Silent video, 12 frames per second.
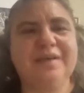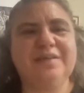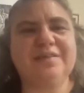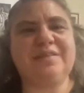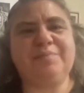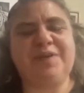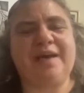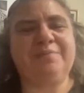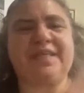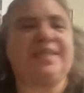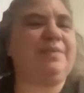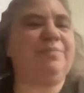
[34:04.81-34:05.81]
Sometimes
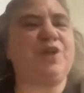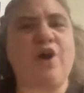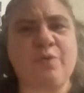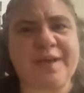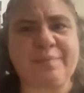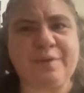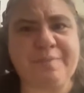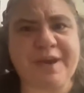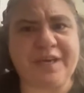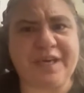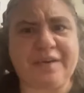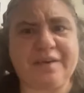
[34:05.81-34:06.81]
they seem to already be
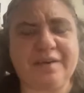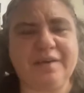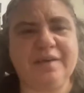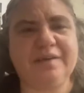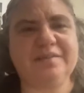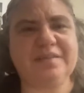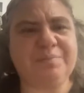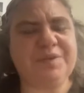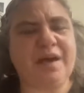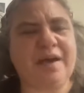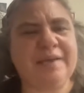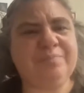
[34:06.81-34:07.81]
married.
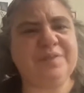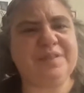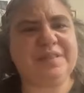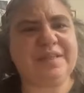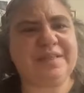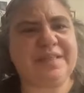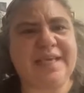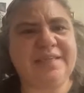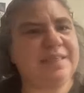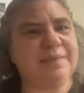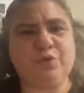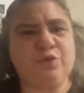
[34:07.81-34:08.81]
Sometimes they
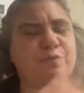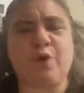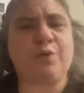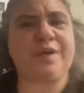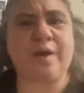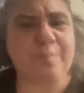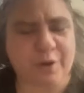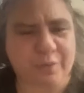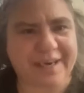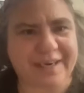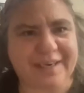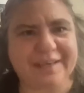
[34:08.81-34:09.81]
seem to have broken up
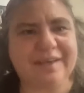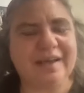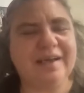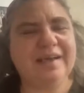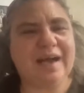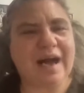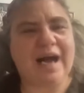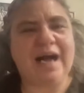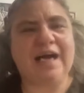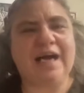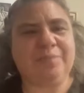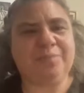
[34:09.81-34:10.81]
already.
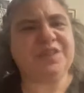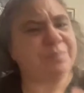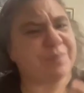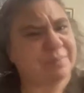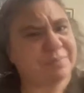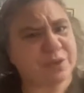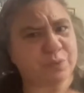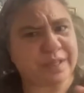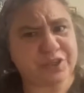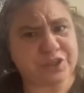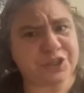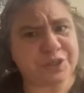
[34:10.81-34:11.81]
Sometimes the
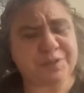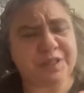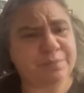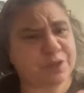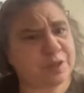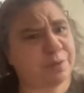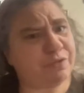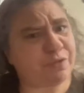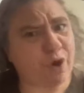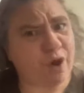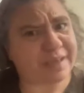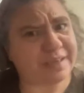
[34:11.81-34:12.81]
relationship seems to be
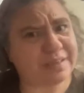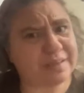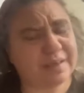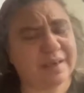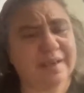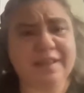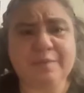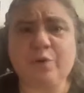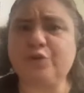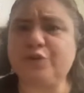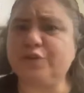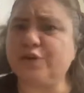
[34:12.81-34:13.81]
fraught. The
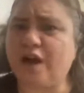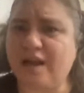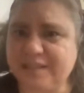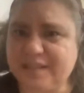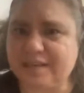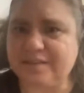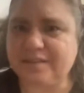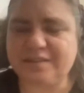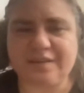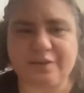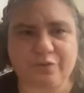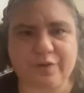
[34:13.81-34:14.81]
emotional content is
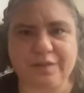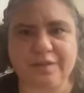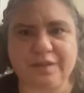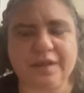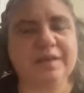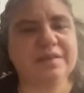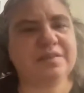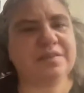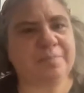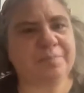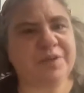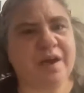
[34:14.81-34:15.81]
different.
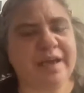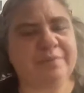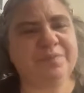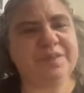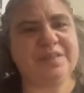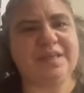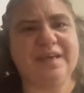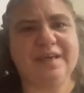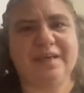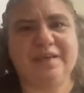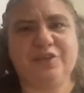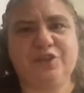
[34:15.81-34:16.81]
Sometimes
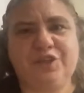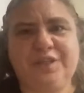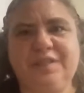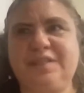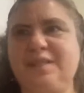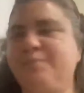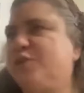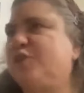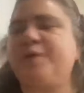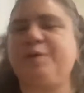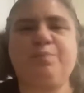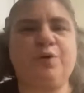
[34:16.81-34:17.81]
she seems to
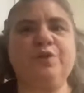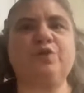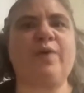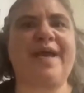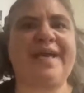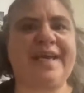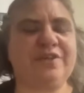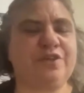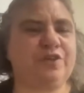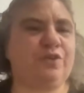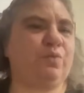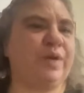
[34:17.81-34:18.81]
be pulled away
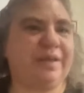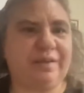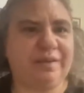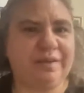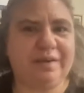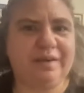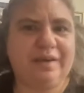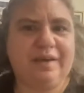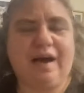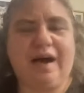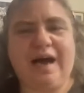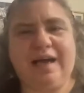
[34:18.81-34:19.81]
against her will.
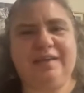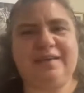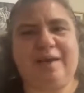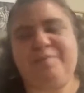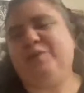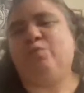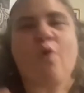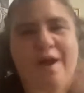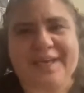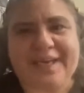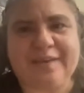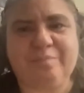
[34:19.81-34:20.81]
I mean,
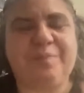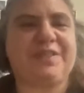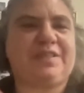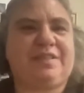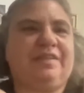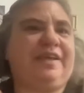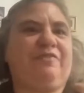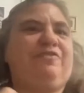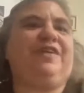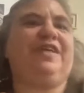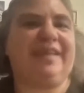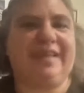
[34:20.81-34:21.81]
wanting it, but still like
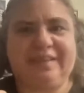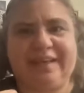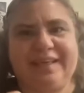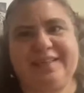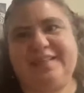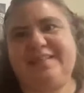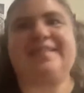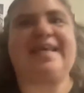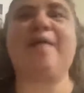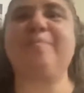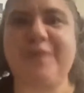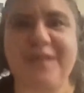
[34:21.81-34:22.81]
feeling like this is
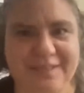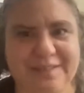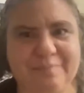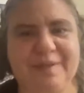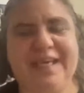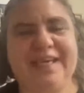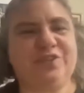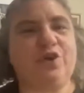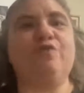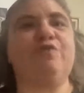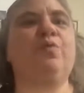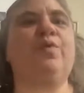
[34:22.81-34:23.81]
happening to me. It's
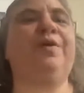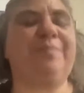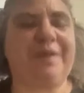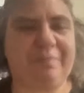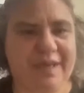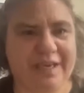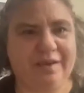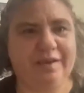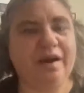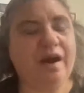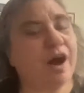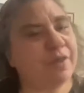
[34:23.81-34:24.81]
overwhelming me.
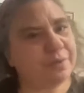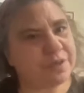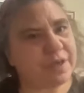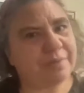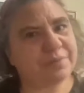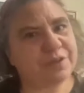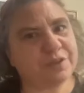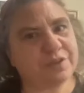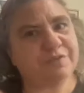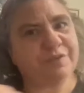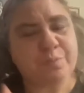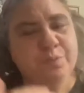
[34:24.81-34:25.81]
Other times she's
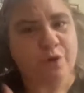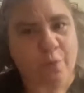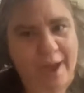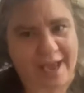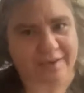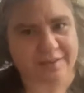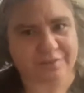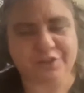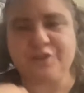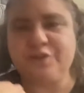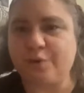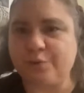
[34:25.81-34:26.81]
very proactive.
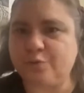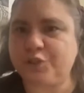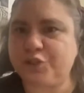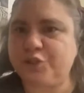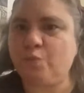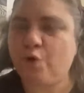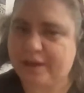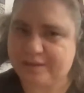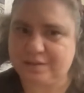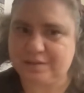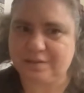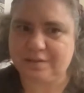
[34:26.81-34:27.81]
She knows what she
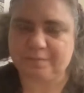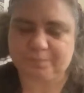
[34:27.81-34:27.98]
wants.